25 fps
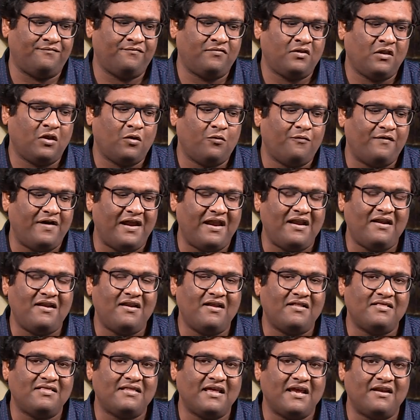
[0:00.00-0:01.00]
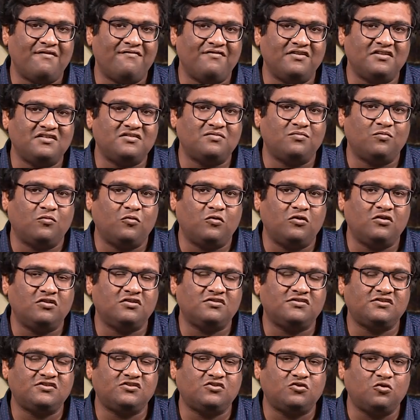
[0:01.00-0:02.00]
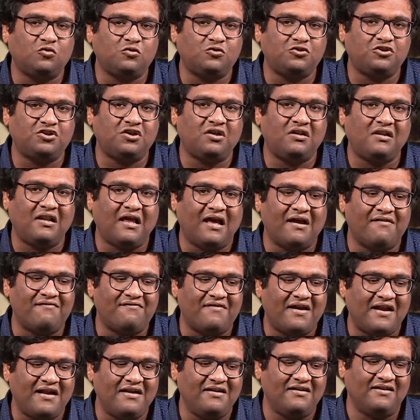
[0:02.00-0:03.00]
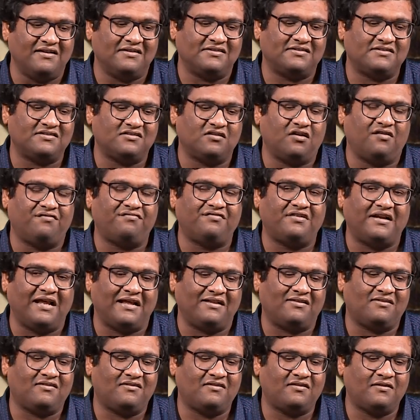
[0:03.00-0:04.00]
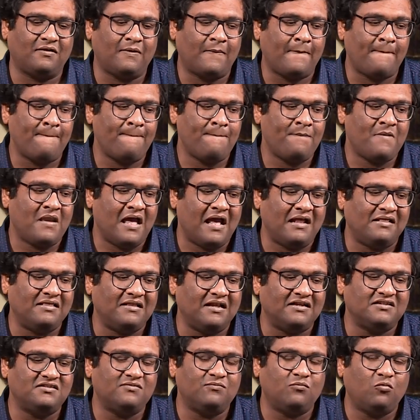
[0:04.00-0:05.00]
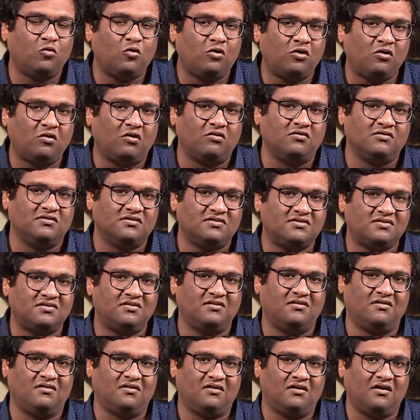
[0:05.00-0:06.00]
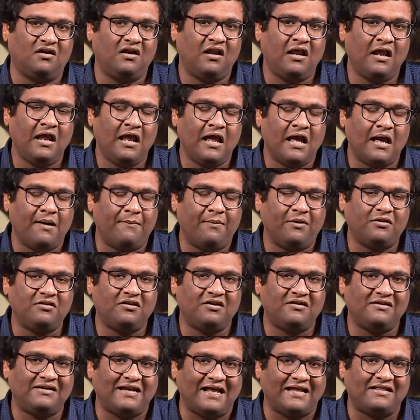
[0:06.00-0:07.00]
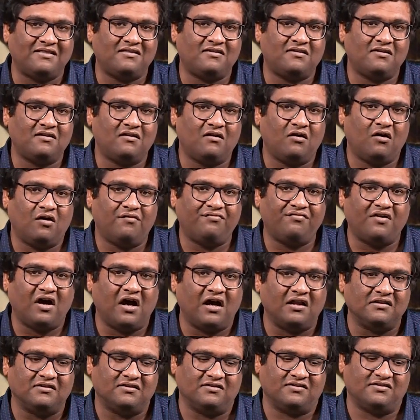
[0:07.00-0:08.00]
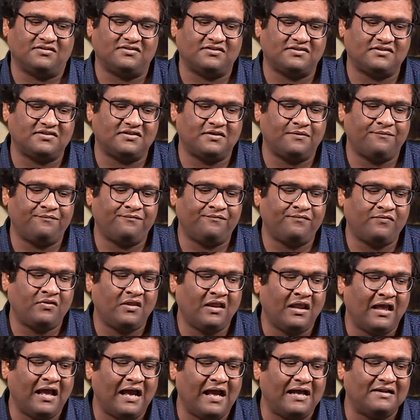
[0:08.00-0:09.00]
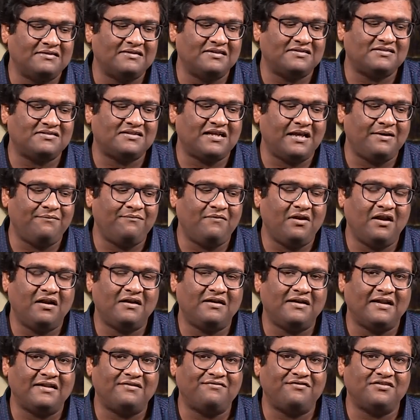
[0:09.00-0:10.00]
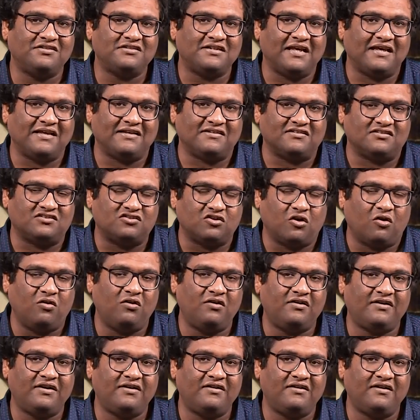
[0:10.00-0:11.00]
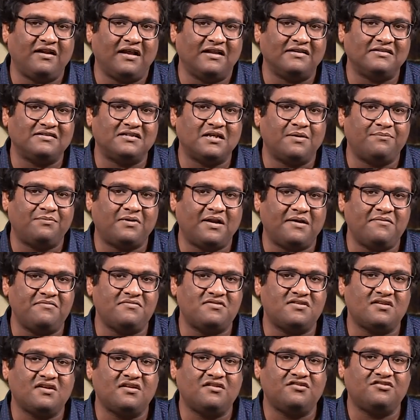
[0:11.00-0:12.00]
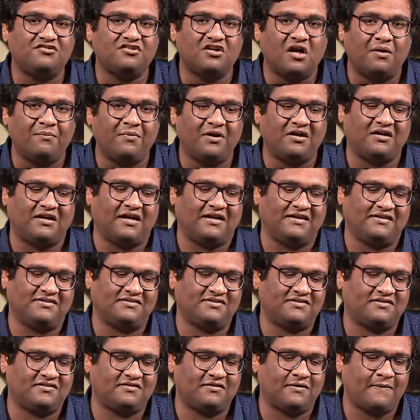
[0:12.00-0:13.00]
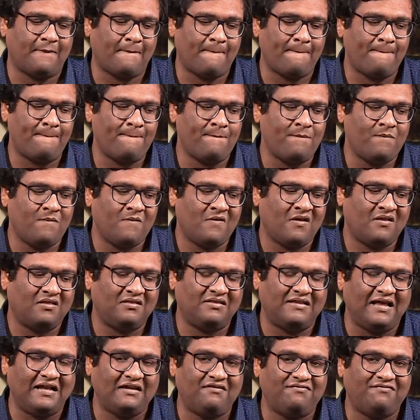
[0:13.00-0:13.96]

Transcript: where there was more social awareness of death and thus more concern about the death of others. At this time, death was exalted and sometimes dramatized. Death